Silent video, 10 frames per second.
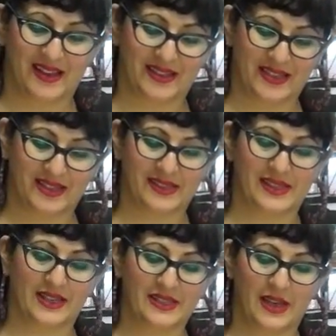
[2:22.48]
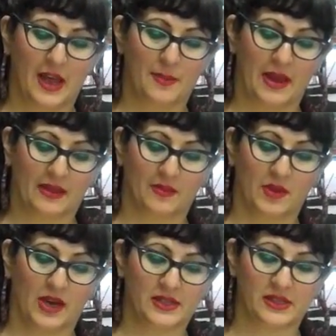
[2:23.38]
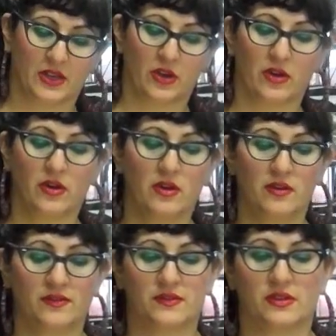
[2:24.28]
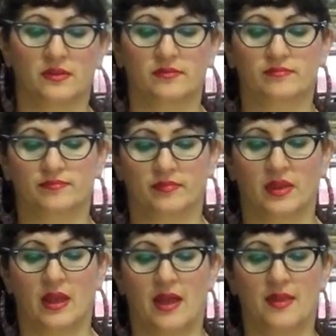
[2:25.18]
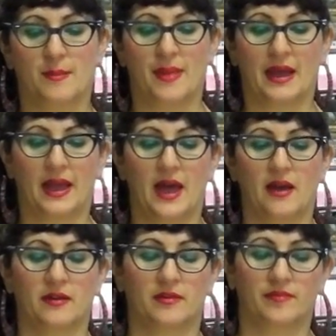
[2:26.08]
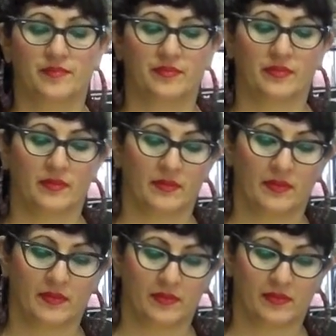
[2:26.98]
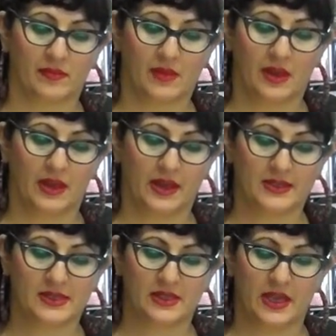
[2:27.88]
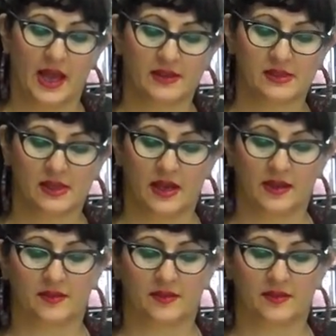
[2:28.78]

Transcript: to the centre and make them nice and curved, and then back out again to the outside.